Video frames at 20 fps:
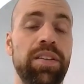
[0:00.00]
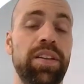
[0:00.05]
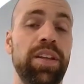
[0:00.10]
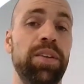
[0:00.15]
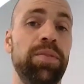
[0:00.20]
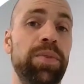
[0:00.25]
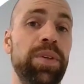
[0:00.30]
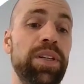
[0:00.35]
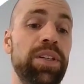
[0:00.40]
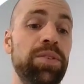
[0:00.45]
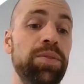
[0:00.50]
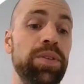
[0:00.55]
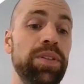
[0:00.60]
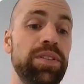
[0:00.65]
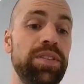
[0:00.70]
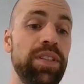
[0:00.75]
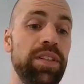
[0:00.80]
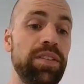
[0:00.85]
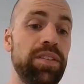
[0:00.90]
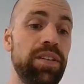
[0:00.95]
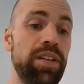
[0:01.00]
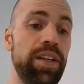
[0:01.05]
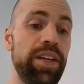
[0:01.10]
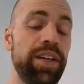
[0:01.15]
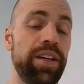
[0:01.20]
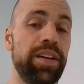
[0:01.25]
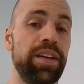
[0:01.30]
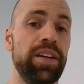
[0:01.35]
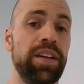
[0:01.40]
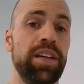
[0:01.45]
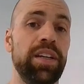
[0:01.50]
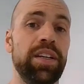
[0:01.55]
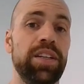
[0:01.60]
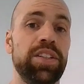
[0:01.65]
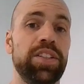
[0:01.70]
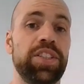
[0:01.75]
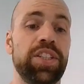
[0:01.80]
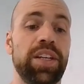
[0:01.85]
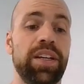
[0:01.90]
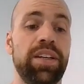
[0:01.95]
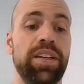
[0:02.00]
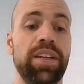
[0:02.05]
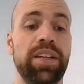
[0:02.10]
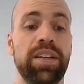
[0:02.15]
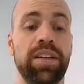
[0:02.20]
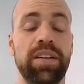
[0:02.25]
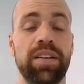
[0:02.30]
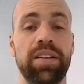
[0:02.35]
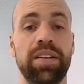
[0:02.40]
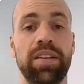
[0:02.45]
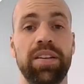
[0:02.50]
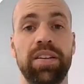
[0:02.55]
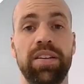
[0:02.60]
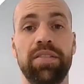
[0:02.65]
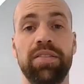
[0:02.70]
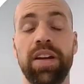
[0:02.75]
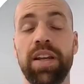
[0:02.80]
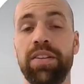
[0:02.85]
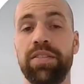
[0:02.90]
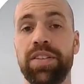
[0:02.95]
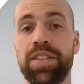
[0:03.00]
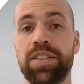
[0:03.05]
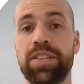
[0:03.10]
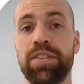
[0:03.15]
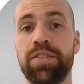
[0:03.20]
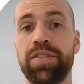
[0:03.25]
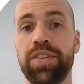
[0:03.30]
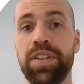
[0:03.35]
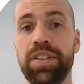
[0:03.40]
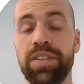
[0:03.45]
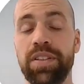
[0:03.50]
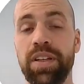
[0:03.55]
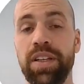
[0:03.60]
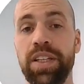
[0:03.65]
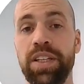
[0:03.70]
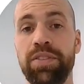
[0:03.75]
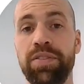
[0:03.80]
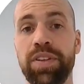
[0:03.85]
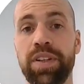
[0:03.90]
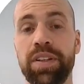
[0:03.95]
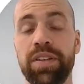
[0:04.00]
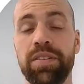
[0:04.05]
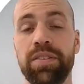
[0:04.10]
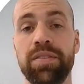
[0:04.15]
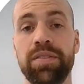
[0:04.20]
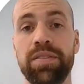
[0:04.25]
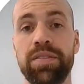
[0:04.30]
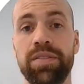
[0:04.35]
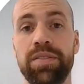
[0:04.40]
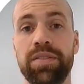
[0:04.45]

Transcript: And then we are doing things like checking the relevance of interleaving.